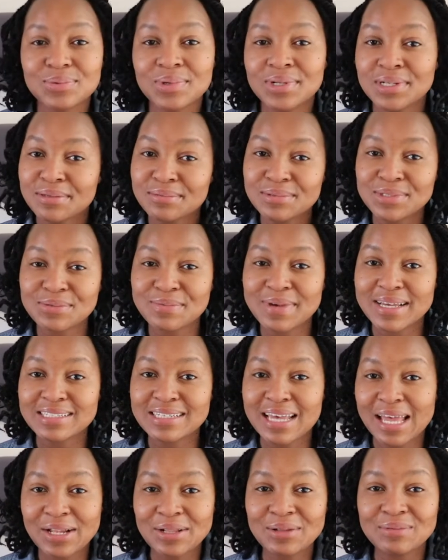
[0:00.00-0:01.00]
and welcome to my
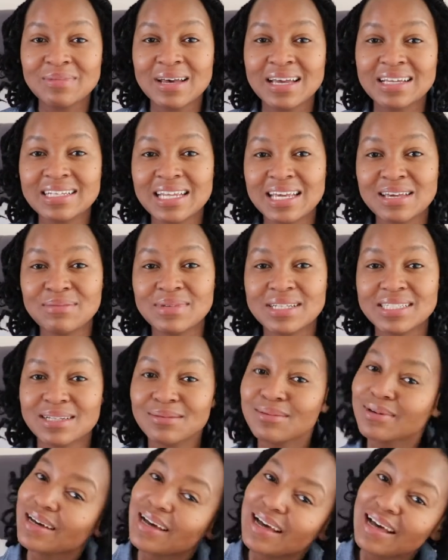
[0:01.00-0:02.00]
channel. My name is
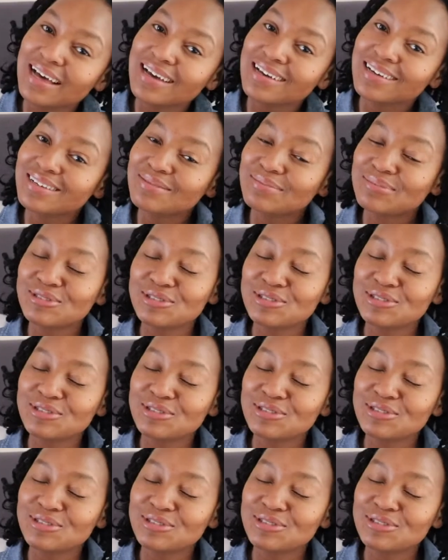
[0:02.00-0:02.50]
Lebkhang,